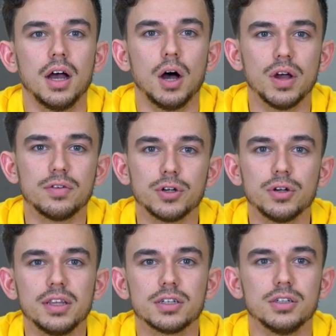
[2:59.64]
However,
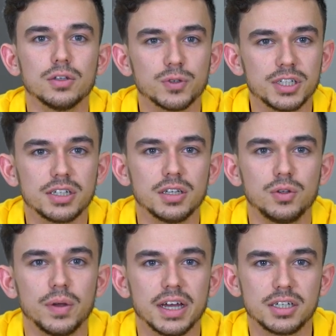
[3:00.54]
it is not resistant
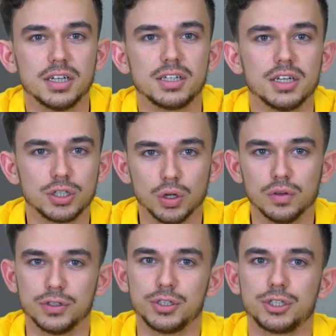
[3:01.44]
to acids and
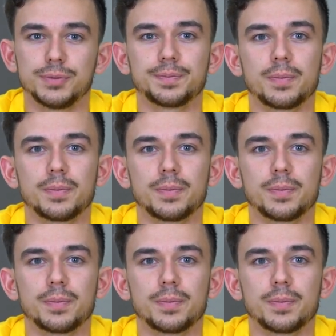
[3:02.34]
solvents.